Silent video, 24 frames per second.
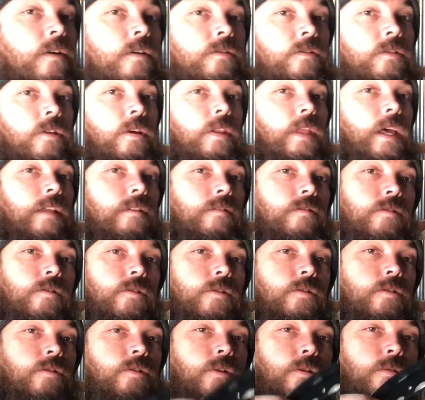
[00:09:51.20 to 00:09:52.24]
So that's
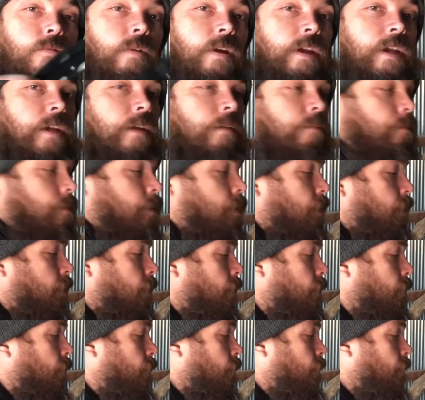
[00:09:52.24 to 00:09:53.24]
two rims,